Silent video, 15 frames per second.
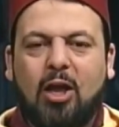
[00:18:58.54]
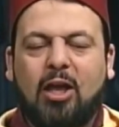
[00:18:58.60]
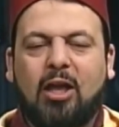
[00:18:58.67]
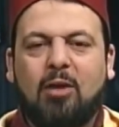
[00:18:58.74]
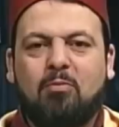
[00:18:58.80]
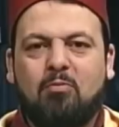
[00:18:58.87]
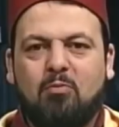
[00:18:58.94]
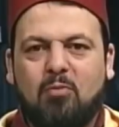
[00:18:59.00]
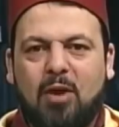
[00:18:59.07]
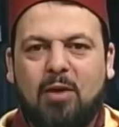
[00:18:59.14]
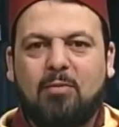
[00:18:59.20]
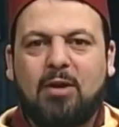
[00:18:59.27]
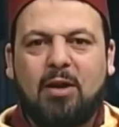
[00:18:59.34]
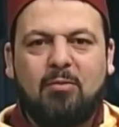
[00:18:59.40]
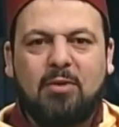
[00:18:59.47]
keep
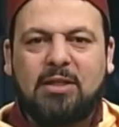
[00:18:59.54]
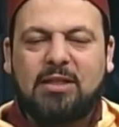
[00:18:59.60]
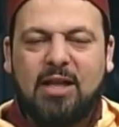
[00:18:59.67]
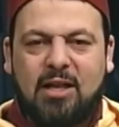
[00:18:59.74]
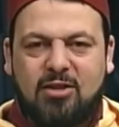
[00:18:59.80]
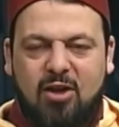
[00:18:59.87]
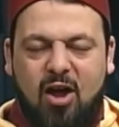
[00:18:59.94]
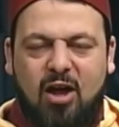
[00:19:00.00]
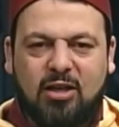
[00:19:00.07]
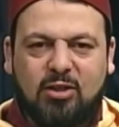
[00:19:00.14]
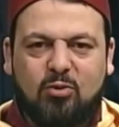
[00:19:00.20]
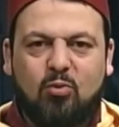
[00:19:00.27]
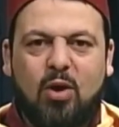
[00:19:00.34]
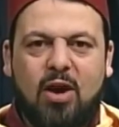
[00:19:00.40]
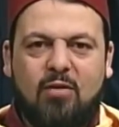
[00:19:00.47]
blaming Him. It's not
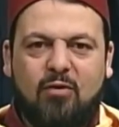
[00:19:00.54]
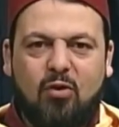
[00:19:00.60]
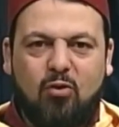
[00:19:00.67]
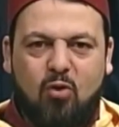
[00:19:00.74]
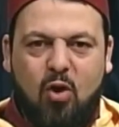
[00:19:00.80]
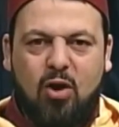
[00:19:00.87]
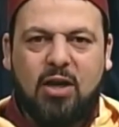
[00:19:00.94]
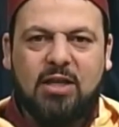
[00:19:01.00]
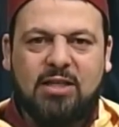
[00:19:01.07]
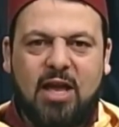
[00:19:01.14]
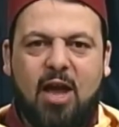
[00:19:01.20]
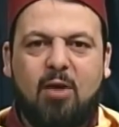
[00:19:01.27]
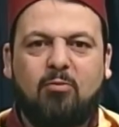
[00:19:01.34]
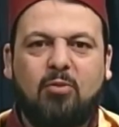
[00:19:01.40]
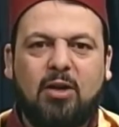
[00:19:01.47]
us. Whatever wrong is
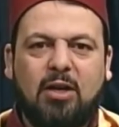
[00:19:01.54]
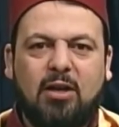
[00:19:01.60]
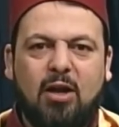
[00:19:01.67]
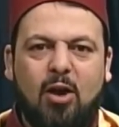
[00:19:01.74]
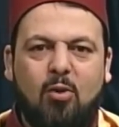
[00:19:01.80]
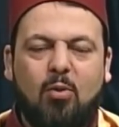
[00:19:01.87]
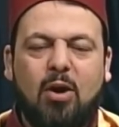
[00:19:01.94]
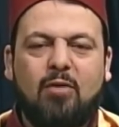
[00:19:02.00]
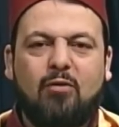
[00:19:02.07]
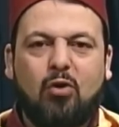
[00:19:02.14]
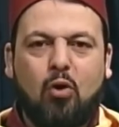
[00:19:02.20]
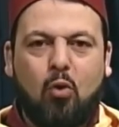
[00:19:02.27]
happening, whatever